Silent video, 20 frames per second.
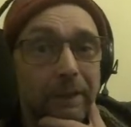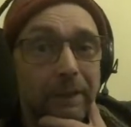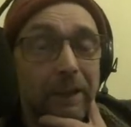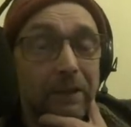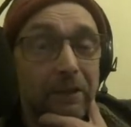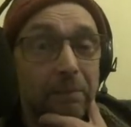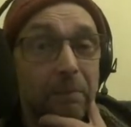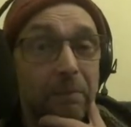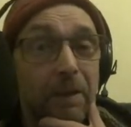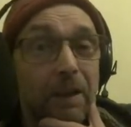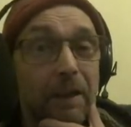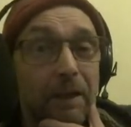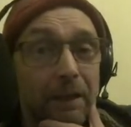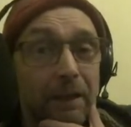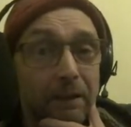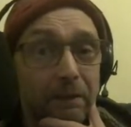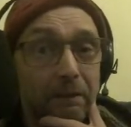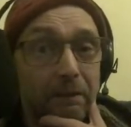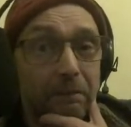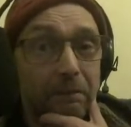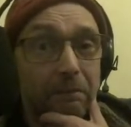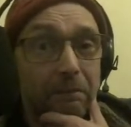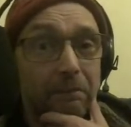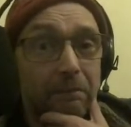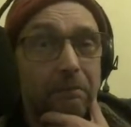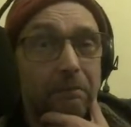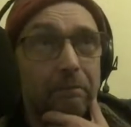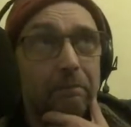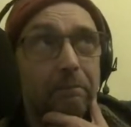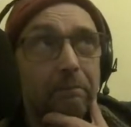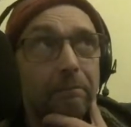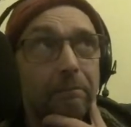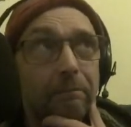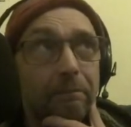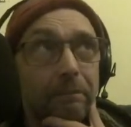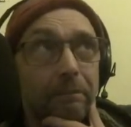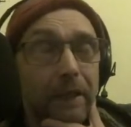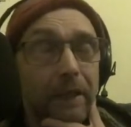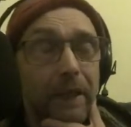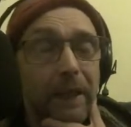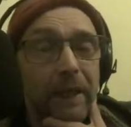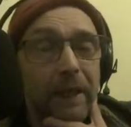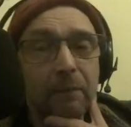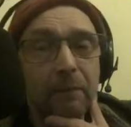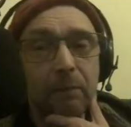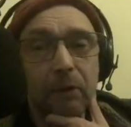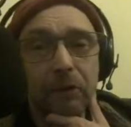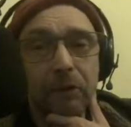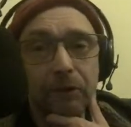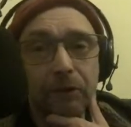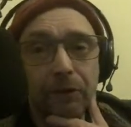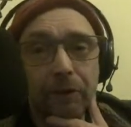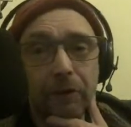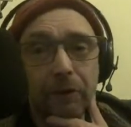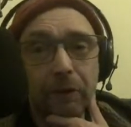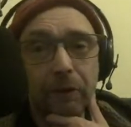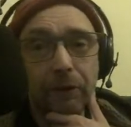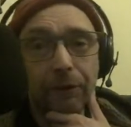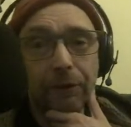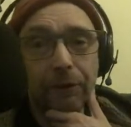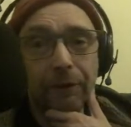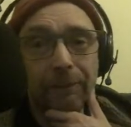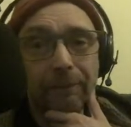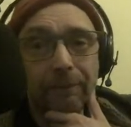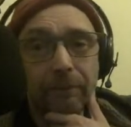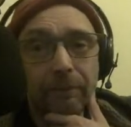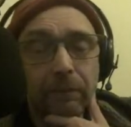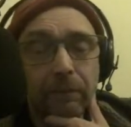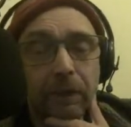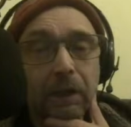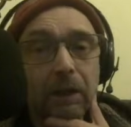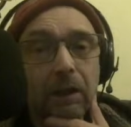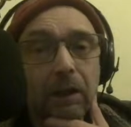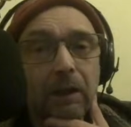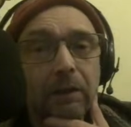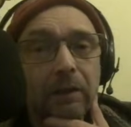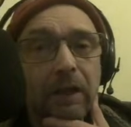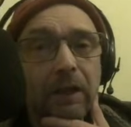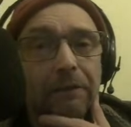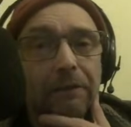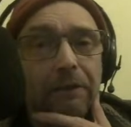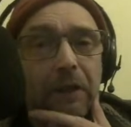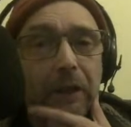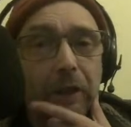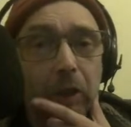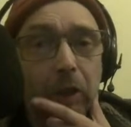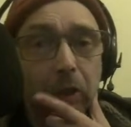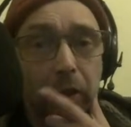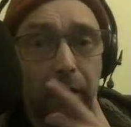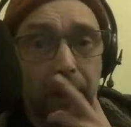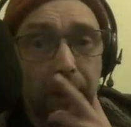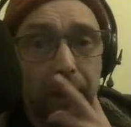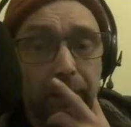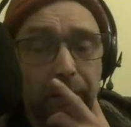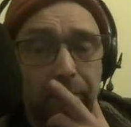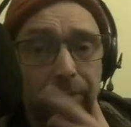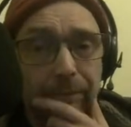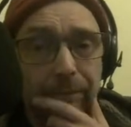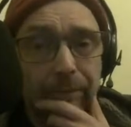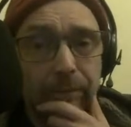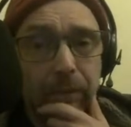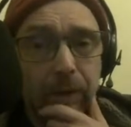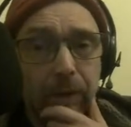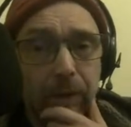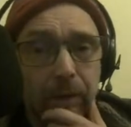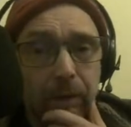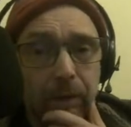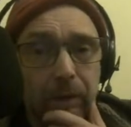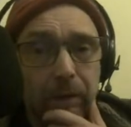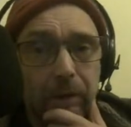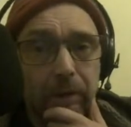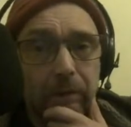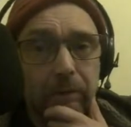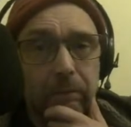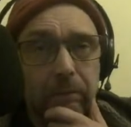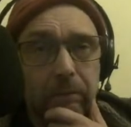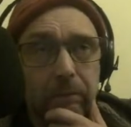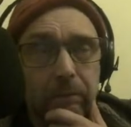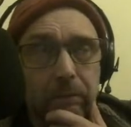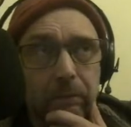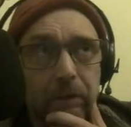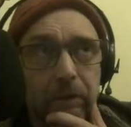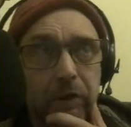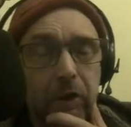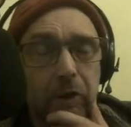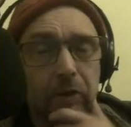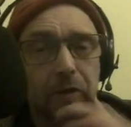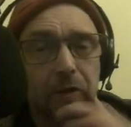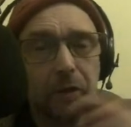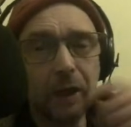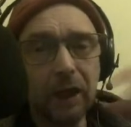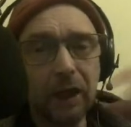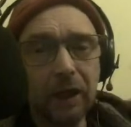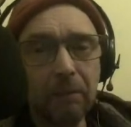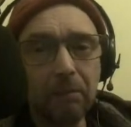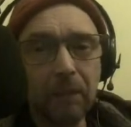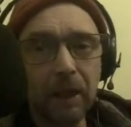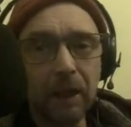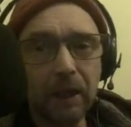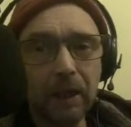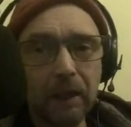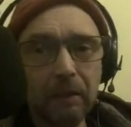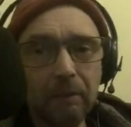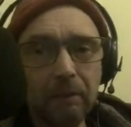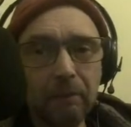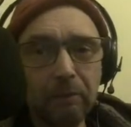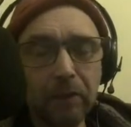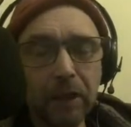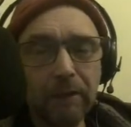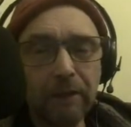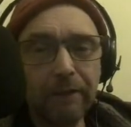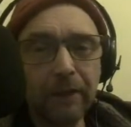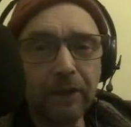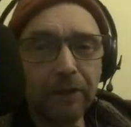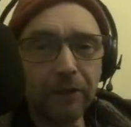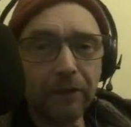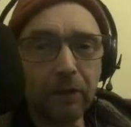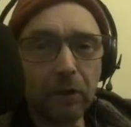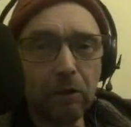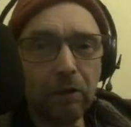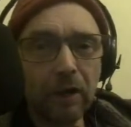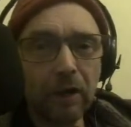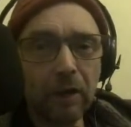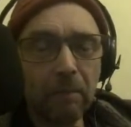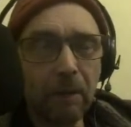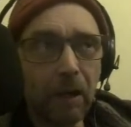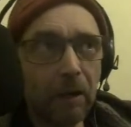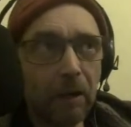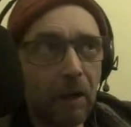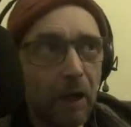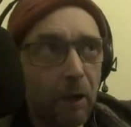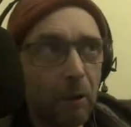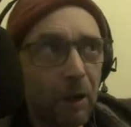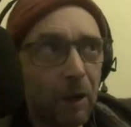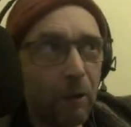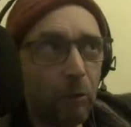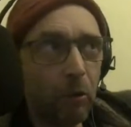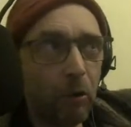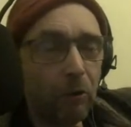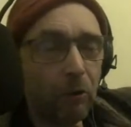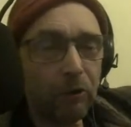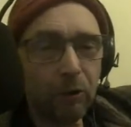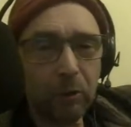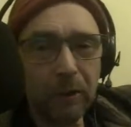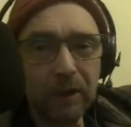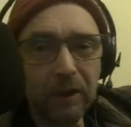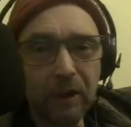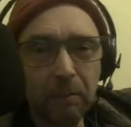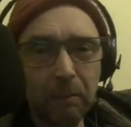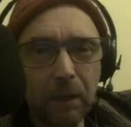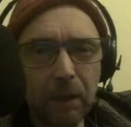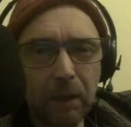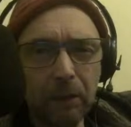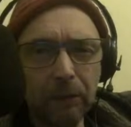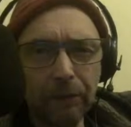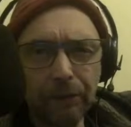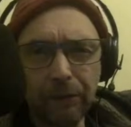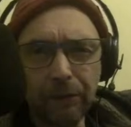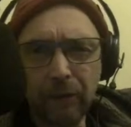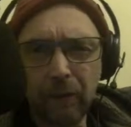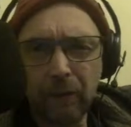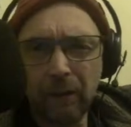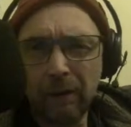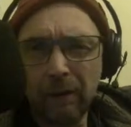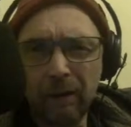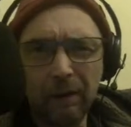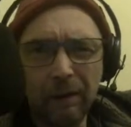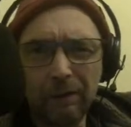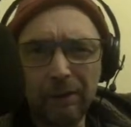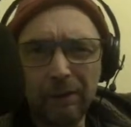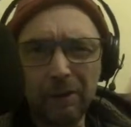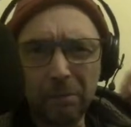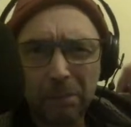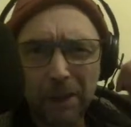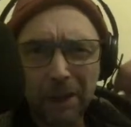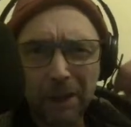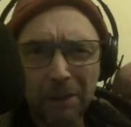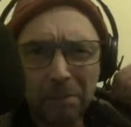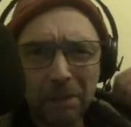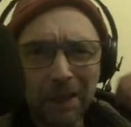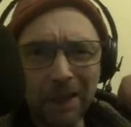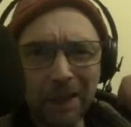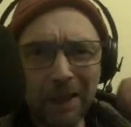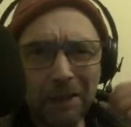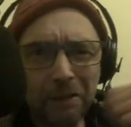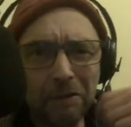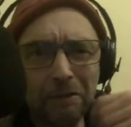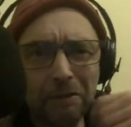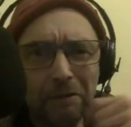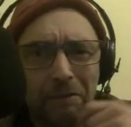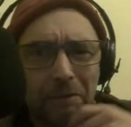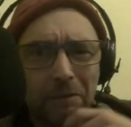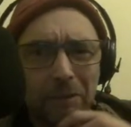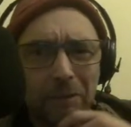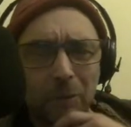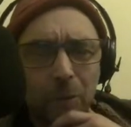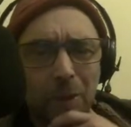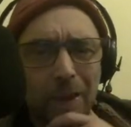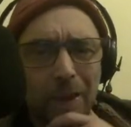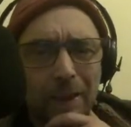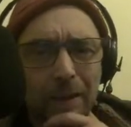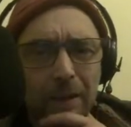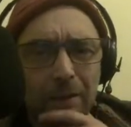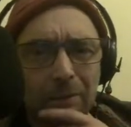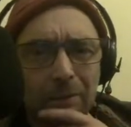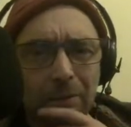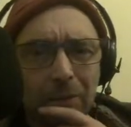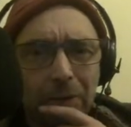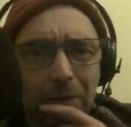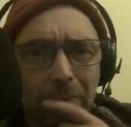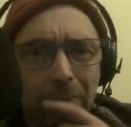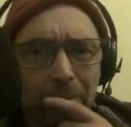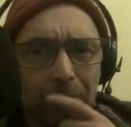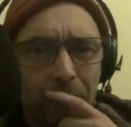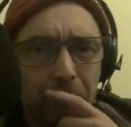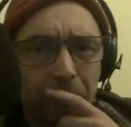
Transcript: That's my innermost thoughts. And if you're lucky, just like my previous story about how I walked 20 miles to buy a packet of wine gums,